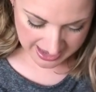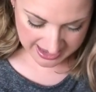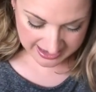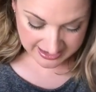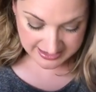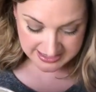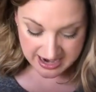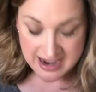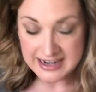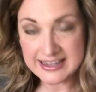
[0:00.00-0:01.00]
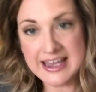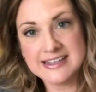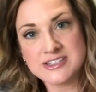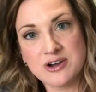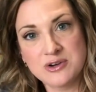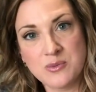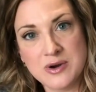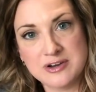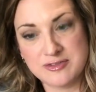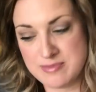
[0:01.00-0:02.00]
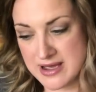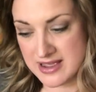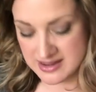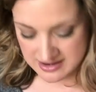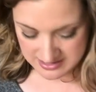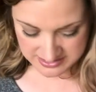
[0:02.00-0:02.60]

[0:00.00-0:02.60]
And I cast on one of my